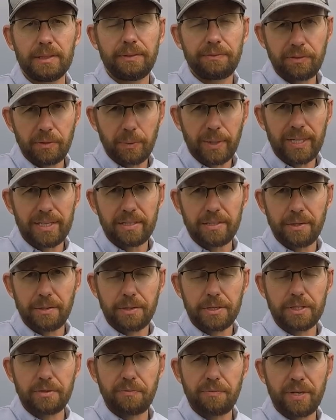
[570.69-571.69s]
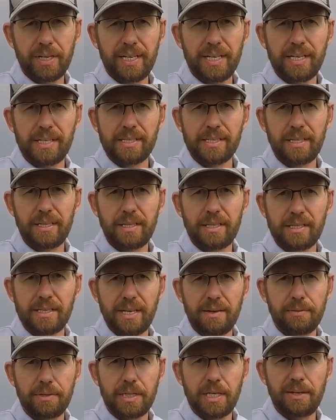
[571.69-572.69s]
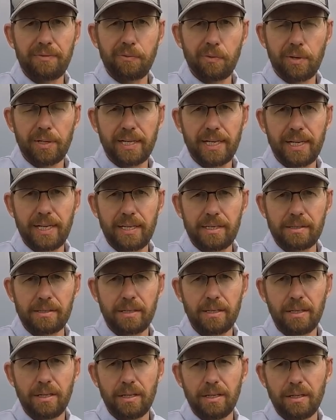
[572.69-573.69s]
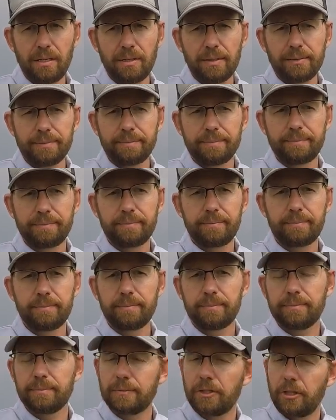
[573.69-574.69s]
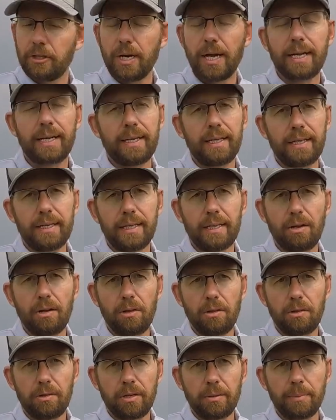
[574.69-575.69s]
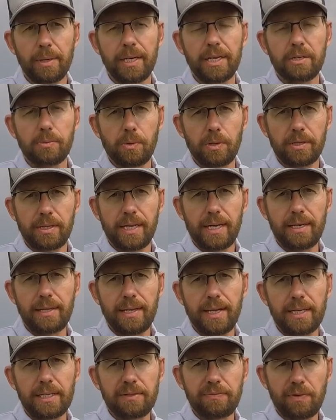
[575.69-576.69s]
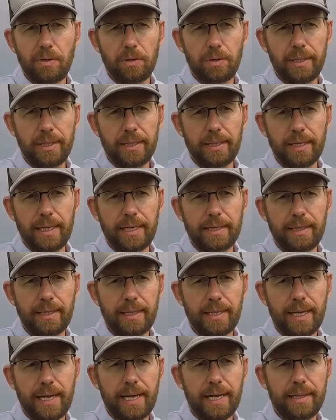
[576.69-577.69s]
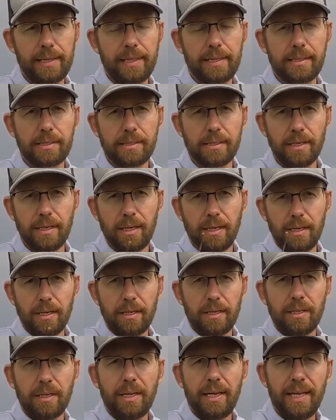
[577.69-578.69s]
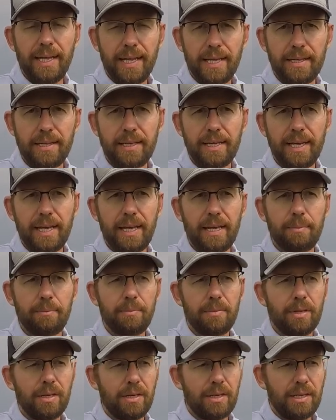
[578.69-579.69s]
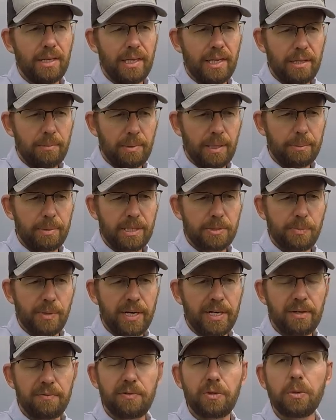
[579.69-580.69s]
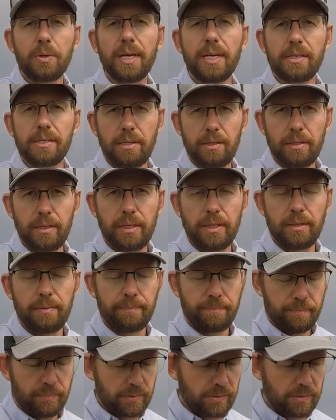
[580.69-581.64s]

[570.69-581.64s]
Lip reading: If you're waiting until there's a freeze in the 7-day forecast, you're not going to get all your money's worth out of that defoliant like the guy that's ahead of the game and maybe spraying a few days earlier.